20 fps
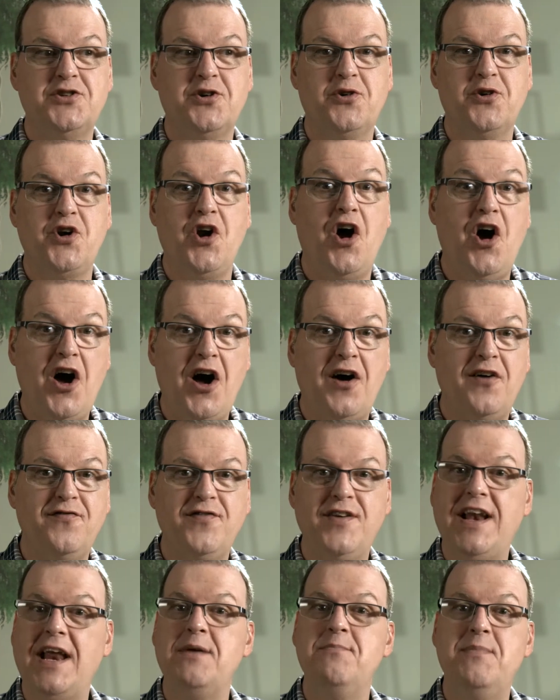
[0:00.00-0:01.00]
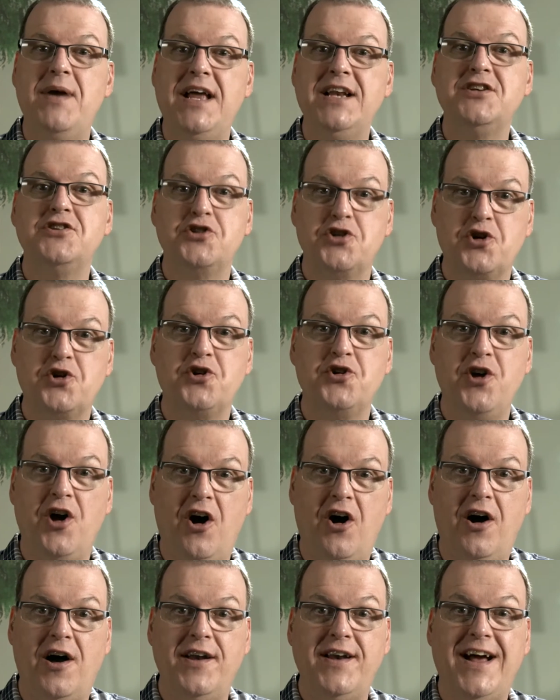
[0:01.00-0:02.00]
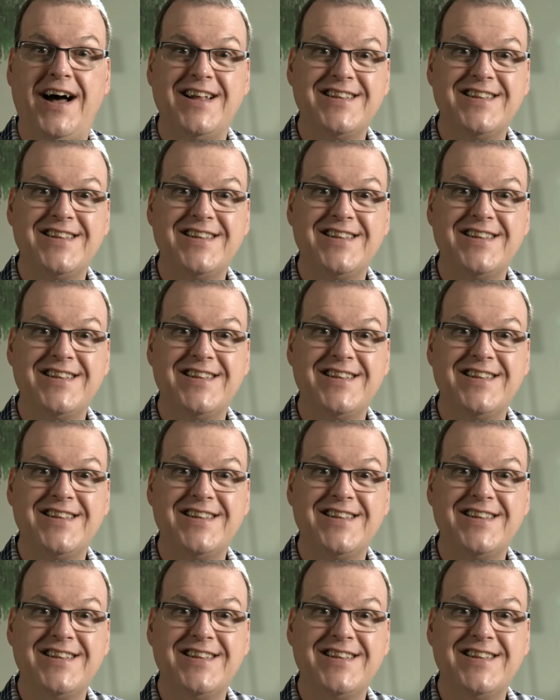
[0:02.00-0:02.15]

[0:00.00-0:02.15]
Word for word: turn off and I meant turn on.